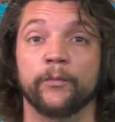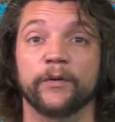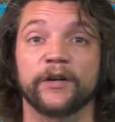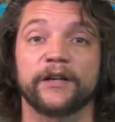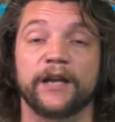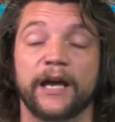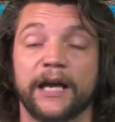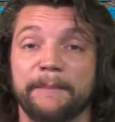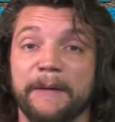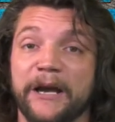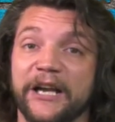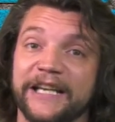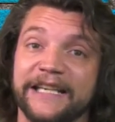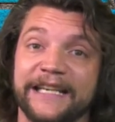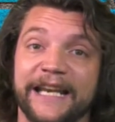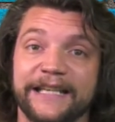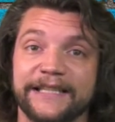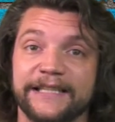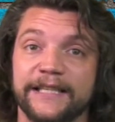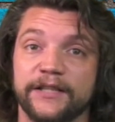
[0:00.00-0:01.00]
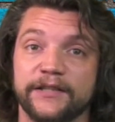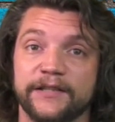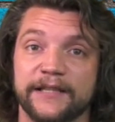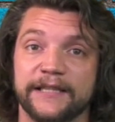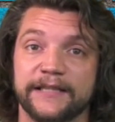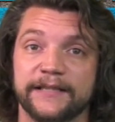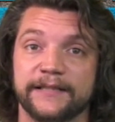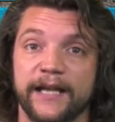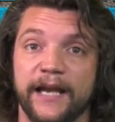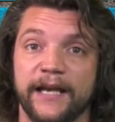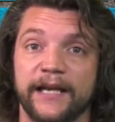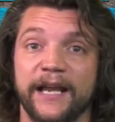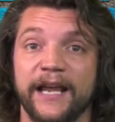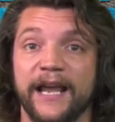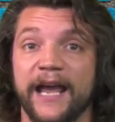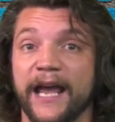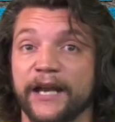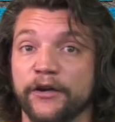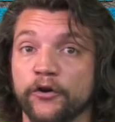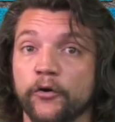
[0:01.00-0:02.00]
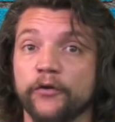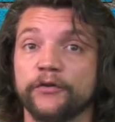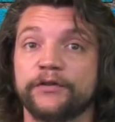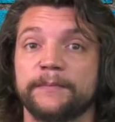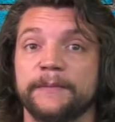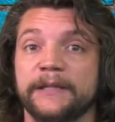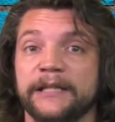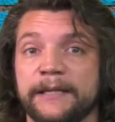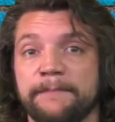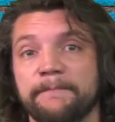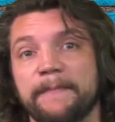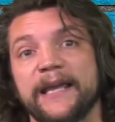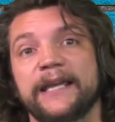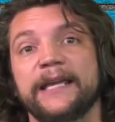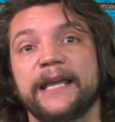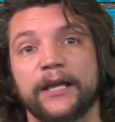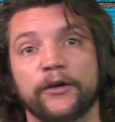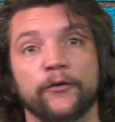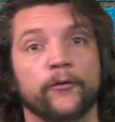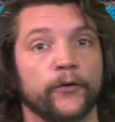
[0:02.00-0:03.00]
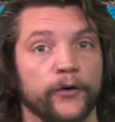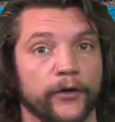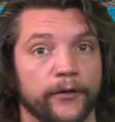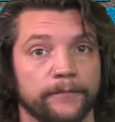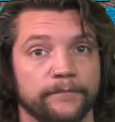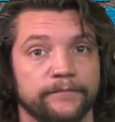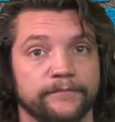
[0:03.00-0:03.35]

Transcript: We're going to talk about connecting to the site and ultimately making an order.